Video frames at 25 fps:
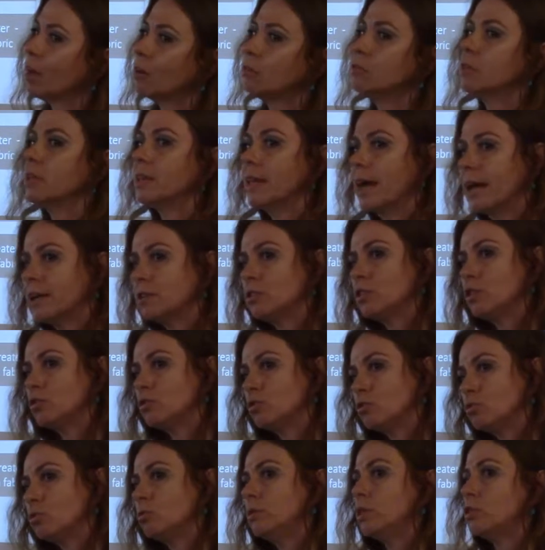
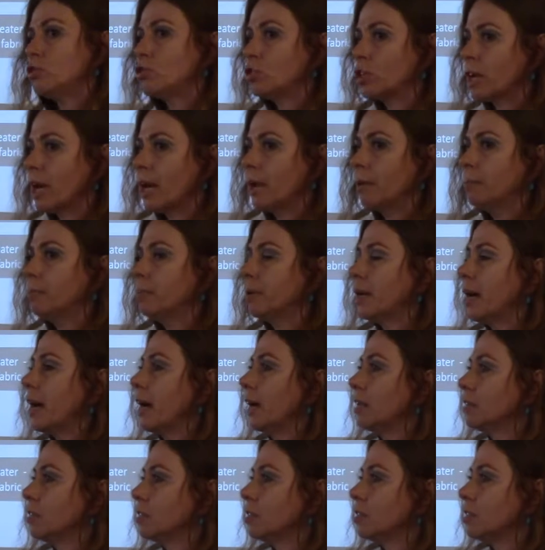related to the shape
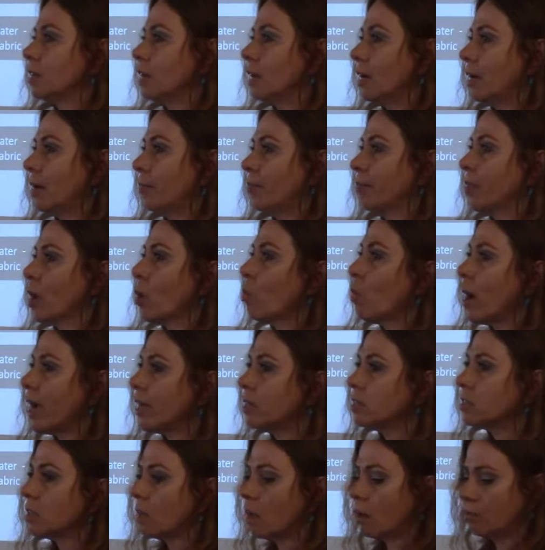and
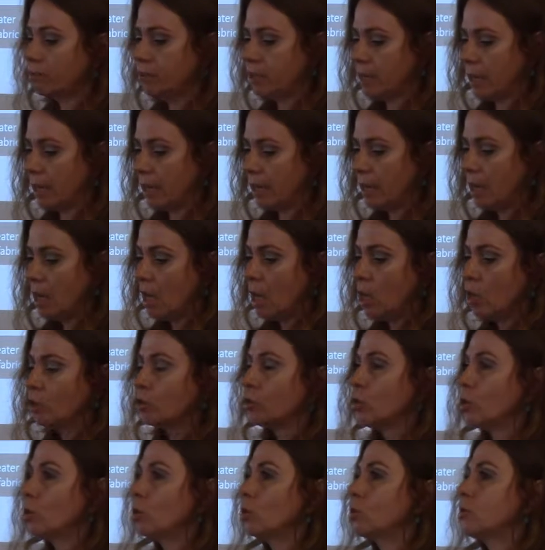weight of the
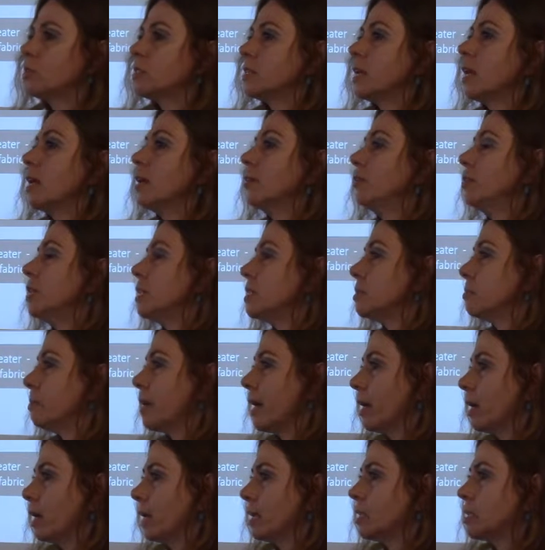tools, this
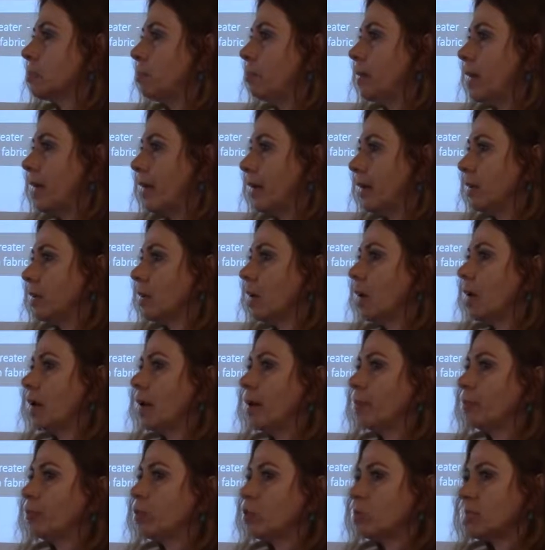may explain
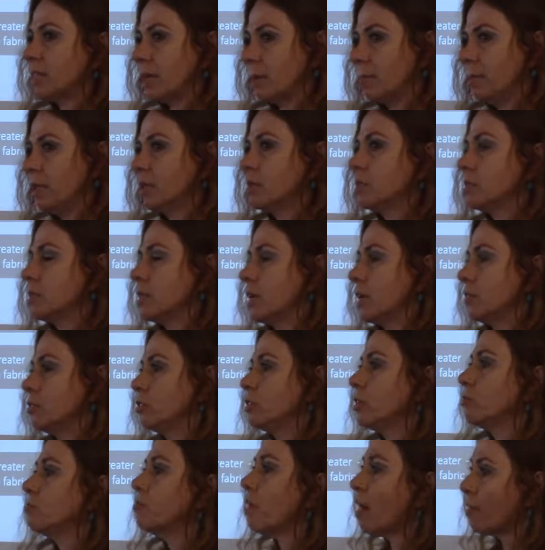to some
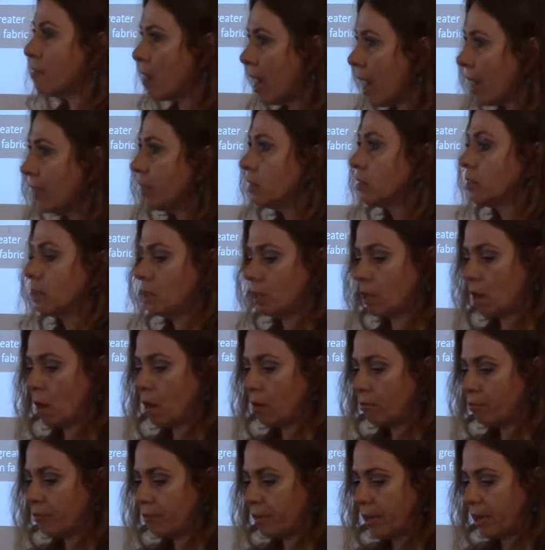extent the variety
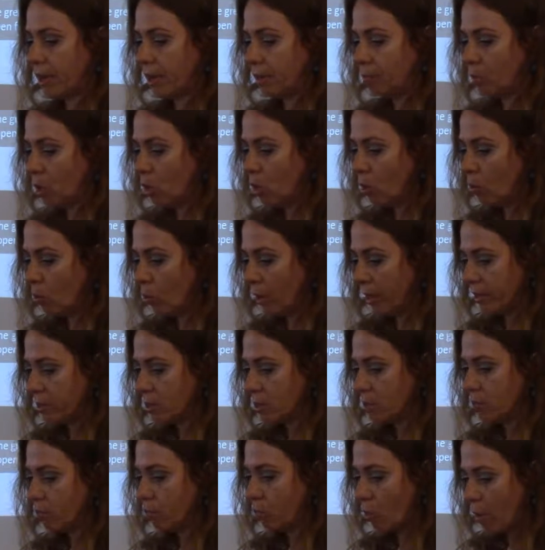of loom
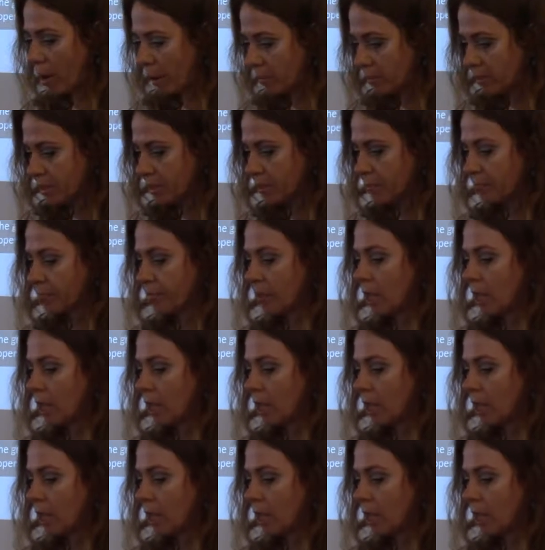weights forms.